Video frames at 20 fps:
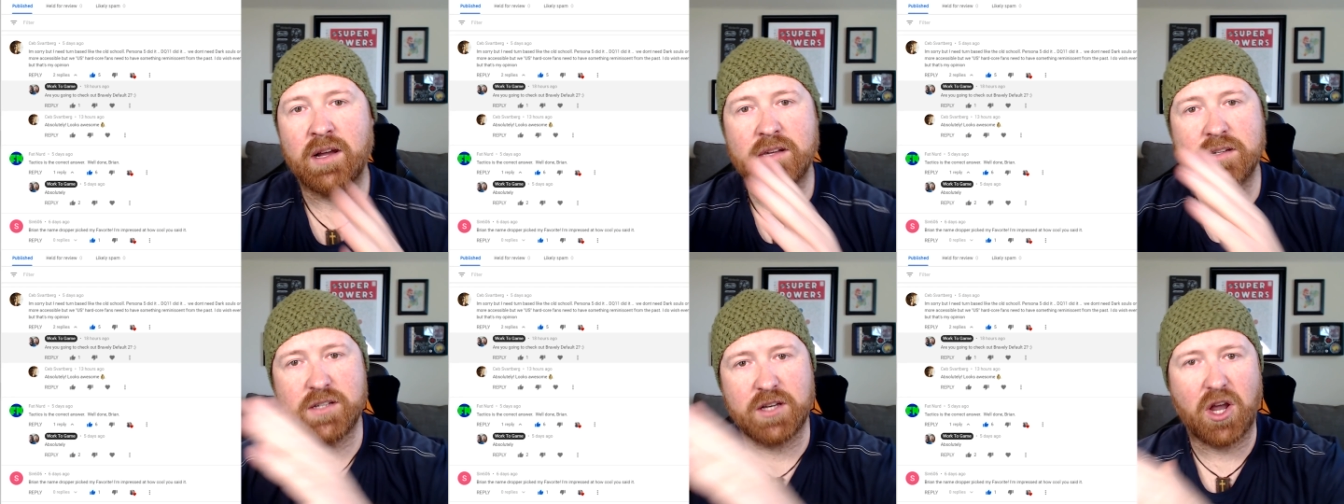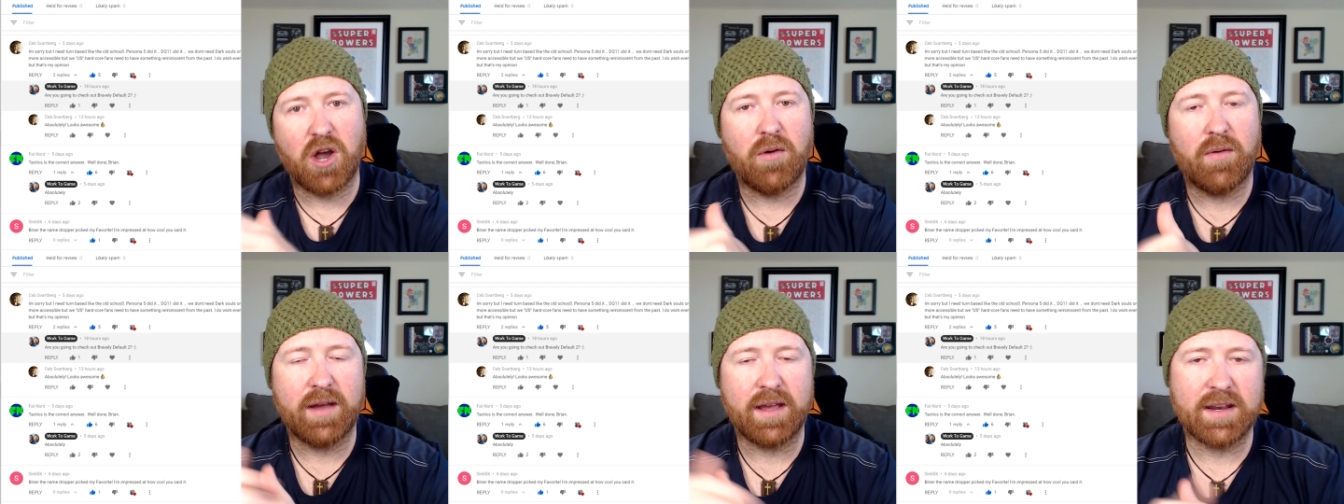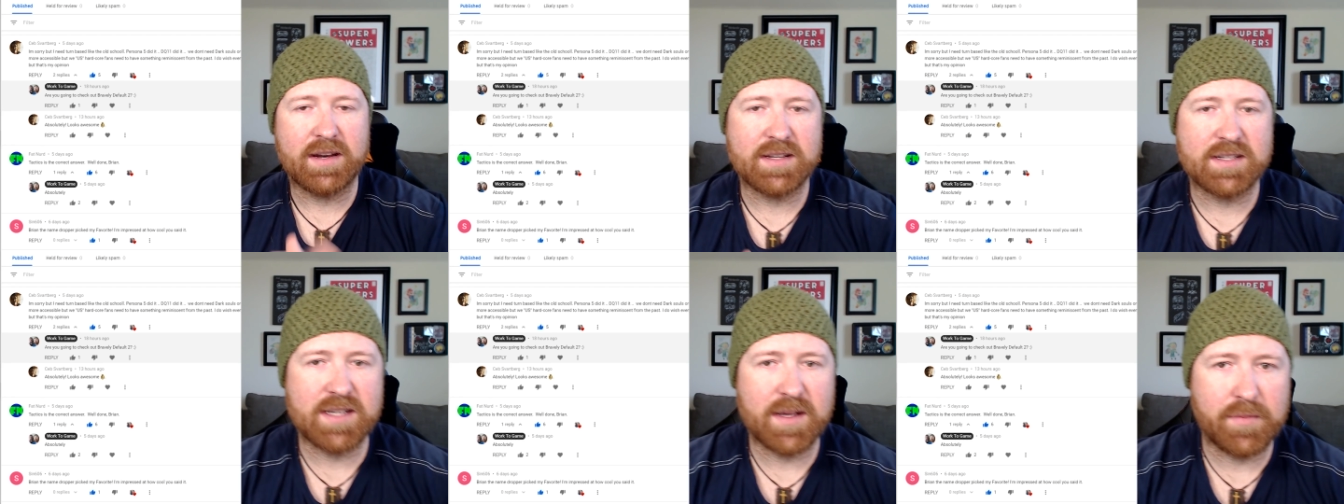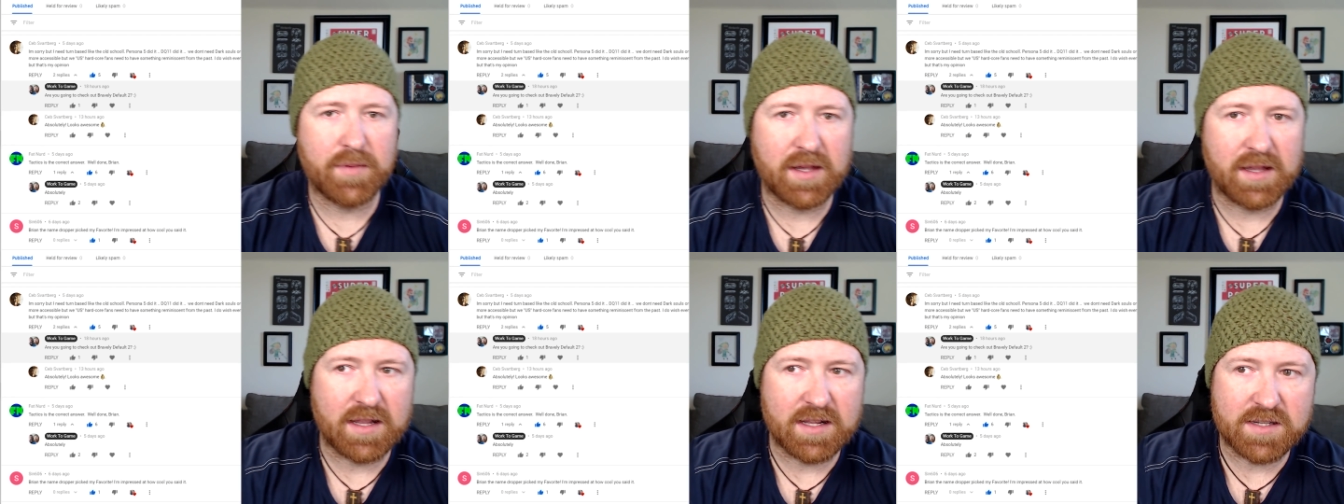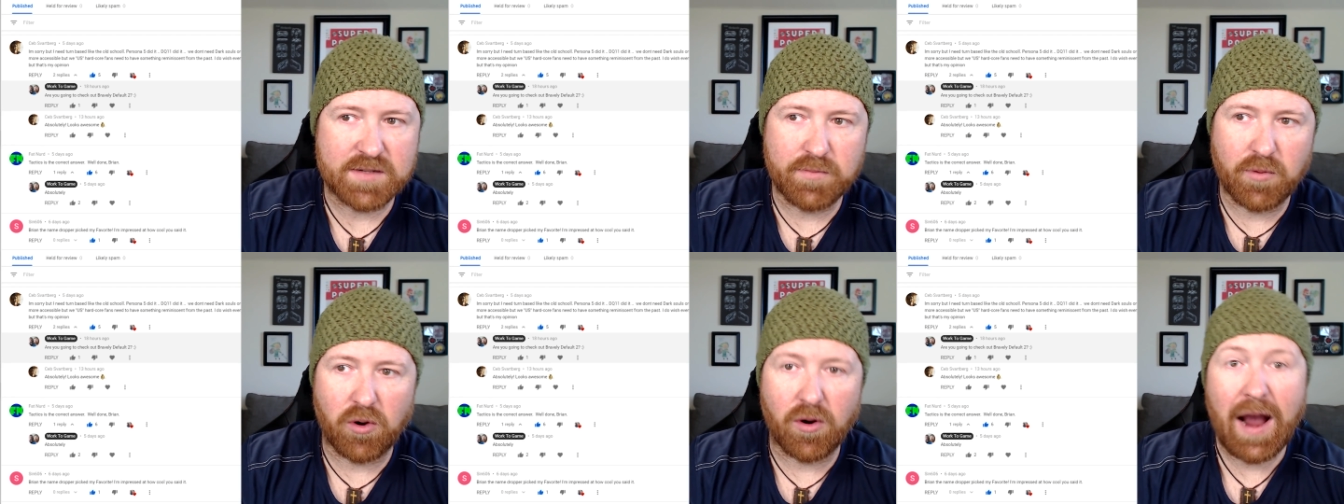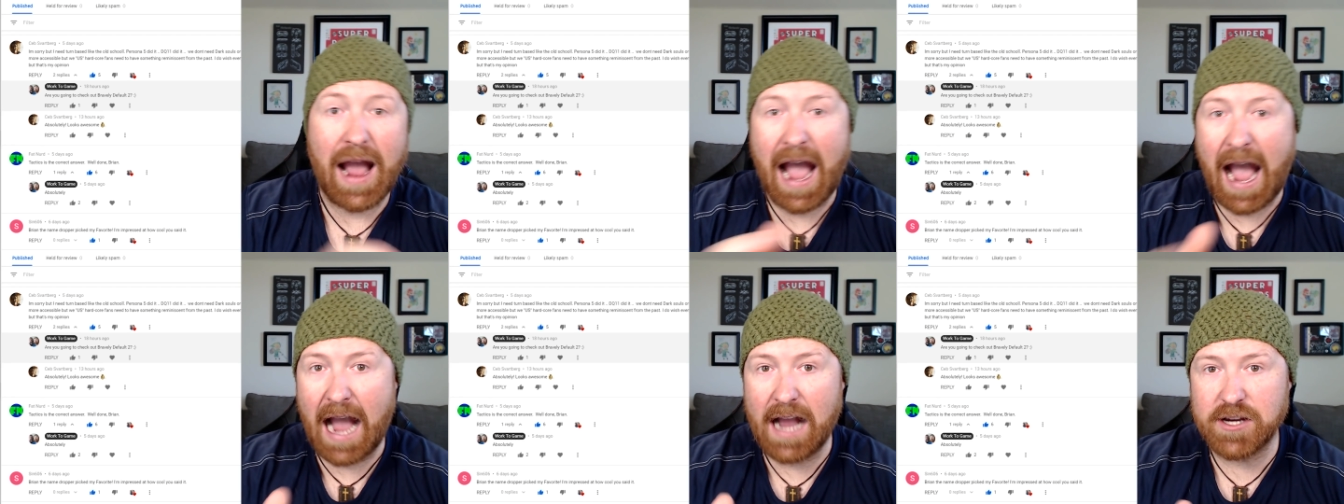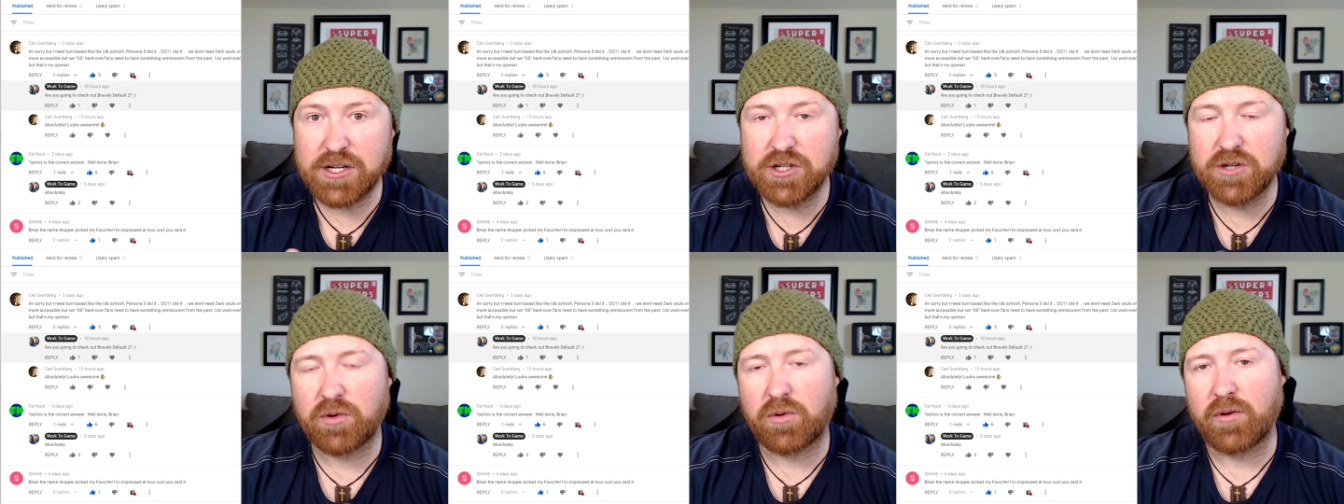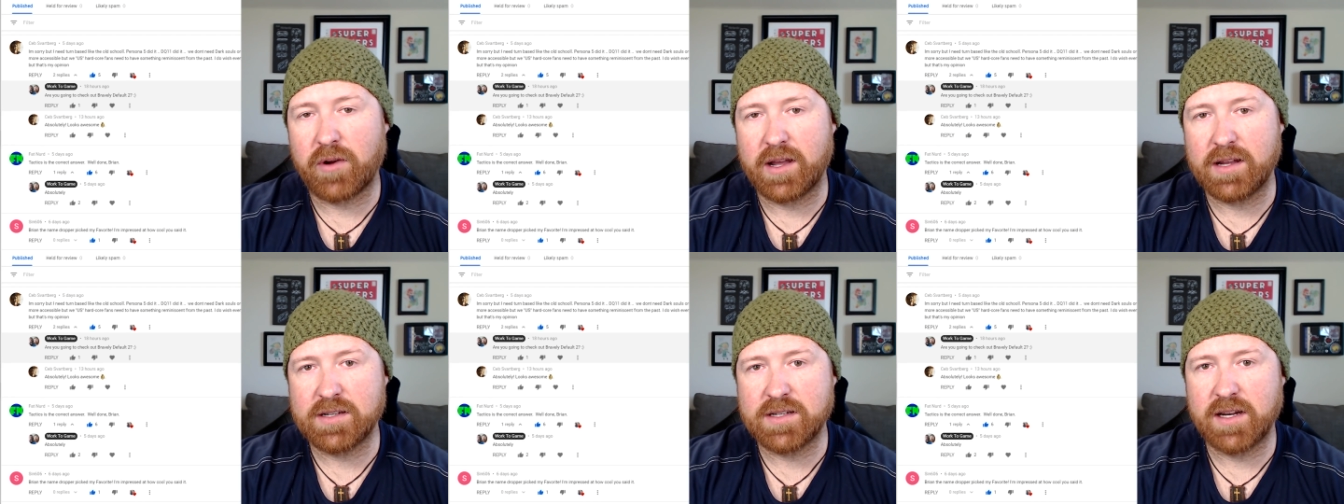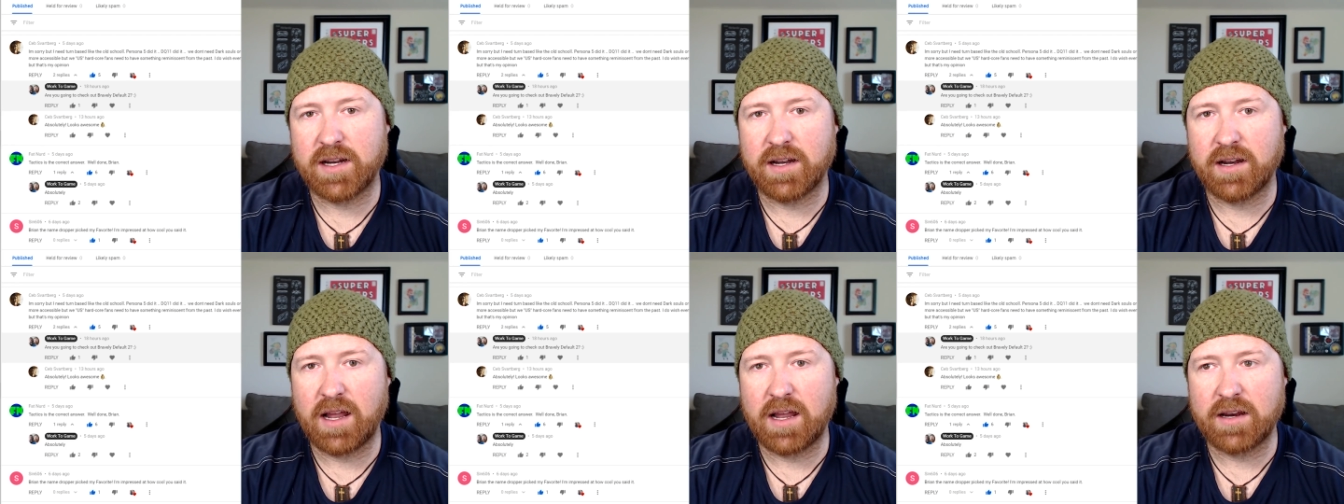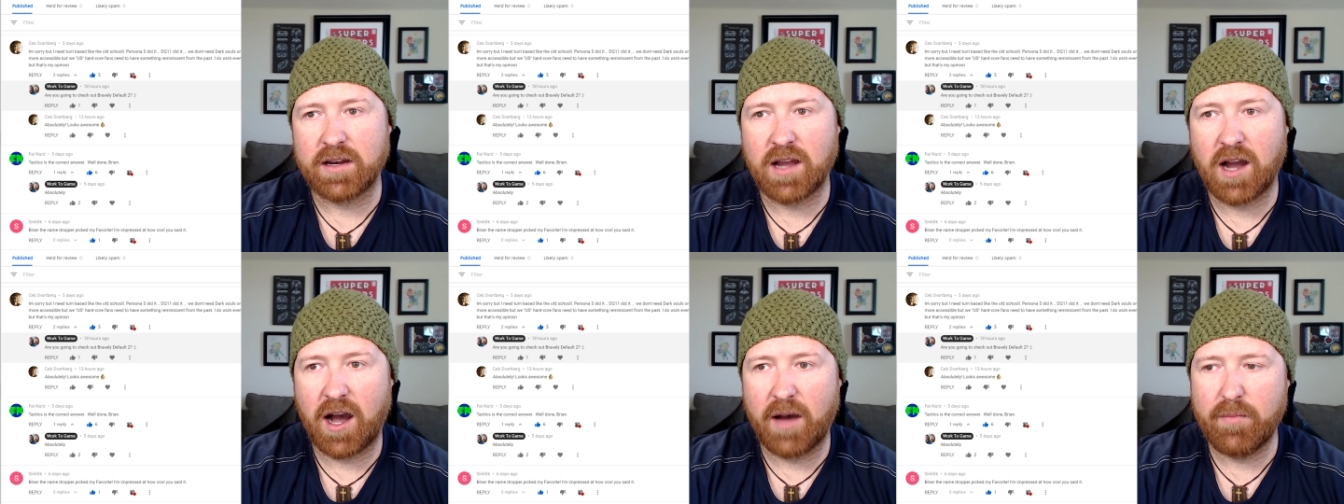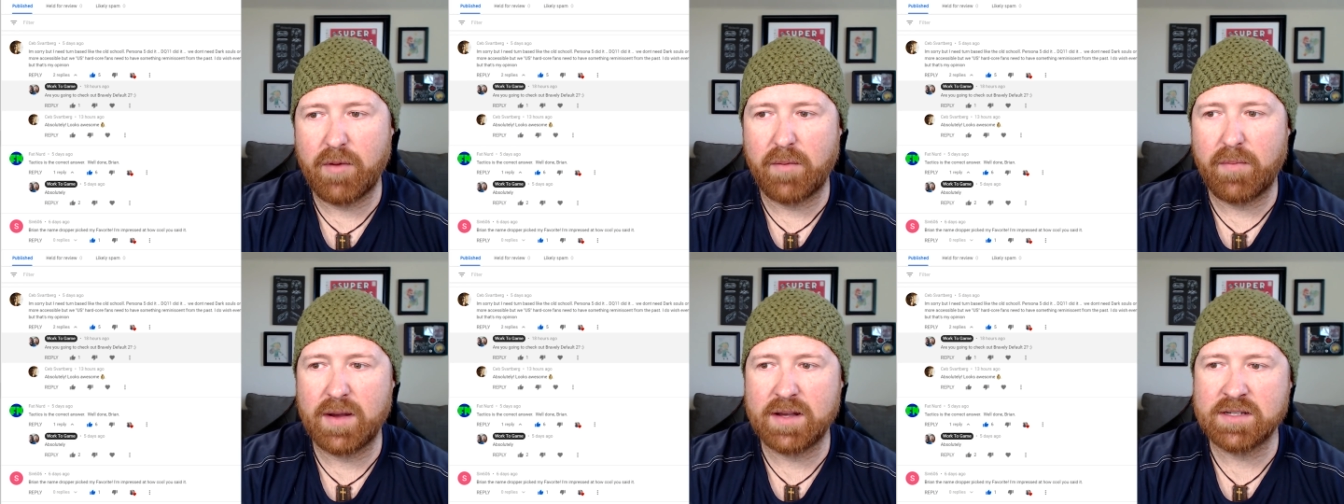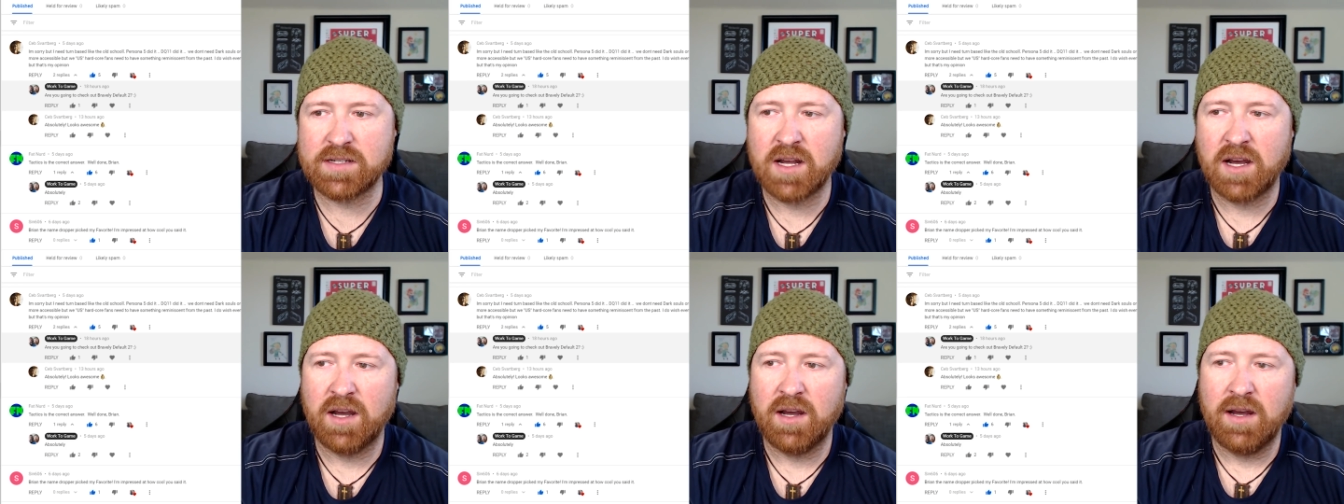to going into something that's more action-oriented and, and combat-based.